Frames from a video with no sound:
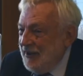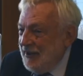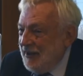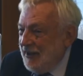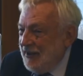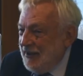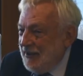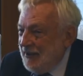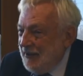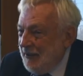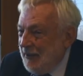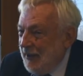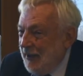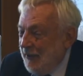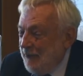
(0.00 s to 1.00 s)
that
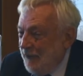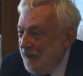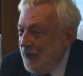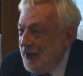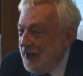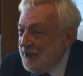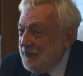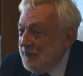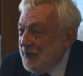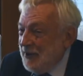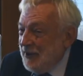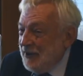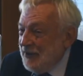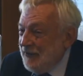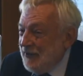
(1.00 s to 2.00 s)
a vital
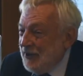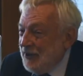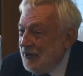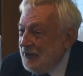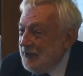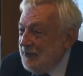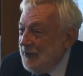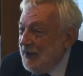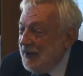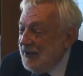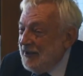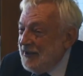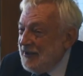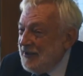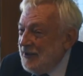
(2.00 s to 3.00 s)
part of the cogwheel
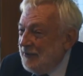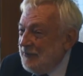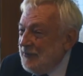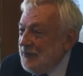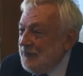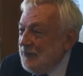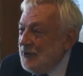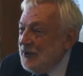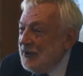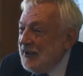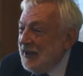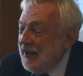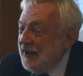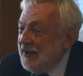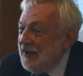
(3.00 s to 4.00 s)
has stopped
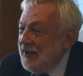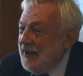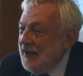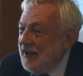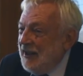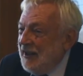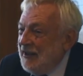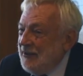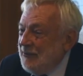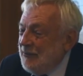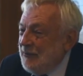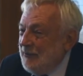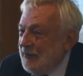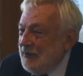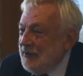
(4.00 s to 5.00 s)
working. And
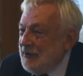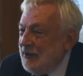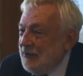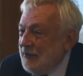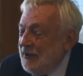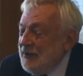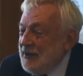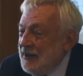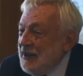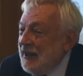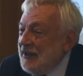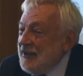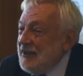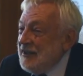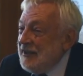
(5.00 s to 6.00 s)
so there's
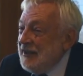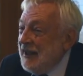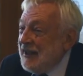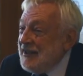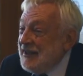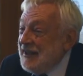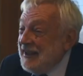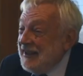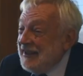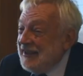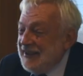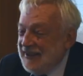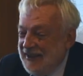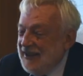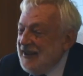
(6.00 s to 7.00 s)
another
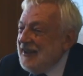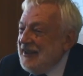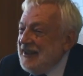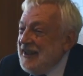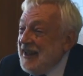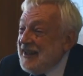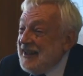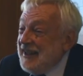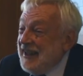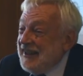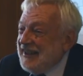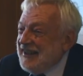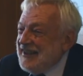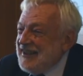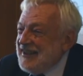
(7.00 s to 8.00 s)

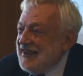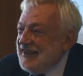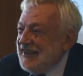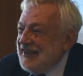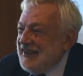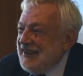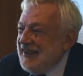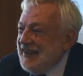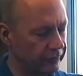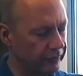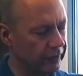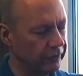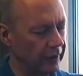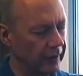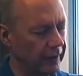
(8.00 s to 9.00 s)
concern.
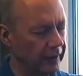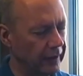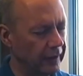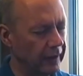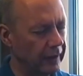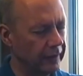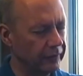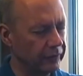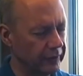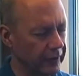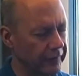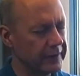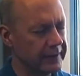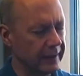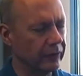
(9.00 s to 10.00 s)
There's
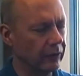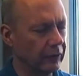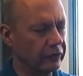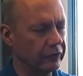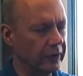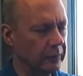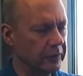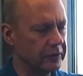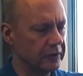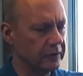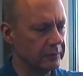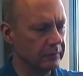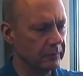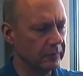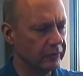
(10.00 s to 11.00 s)
another technology which
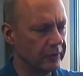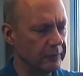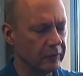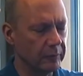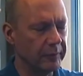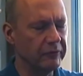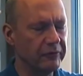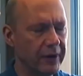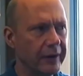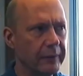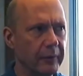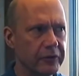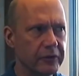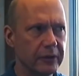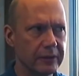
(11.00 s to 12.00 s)
seems to be very
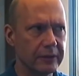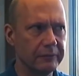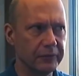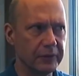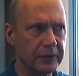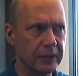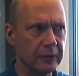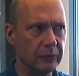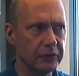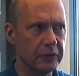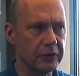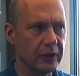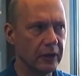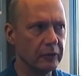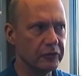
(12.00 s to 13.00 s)
much in its infancy, which
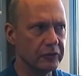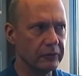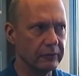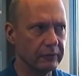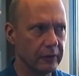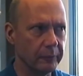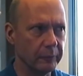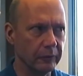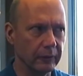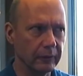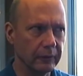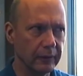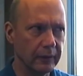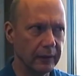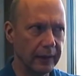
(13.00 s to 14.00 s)
is ocean
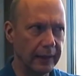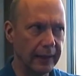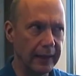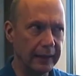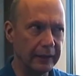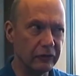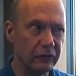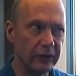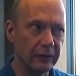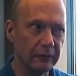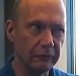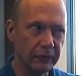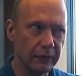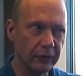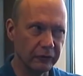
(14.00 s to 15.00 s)
thermal energy
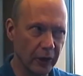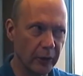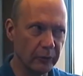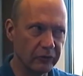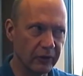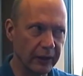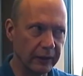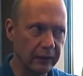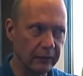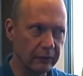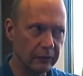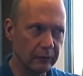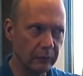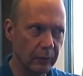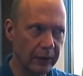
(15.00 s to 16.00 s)
conversion, OTEC.
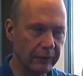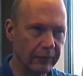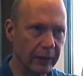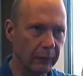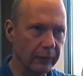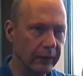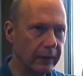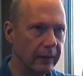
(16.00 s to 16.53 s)
You're aware of that one.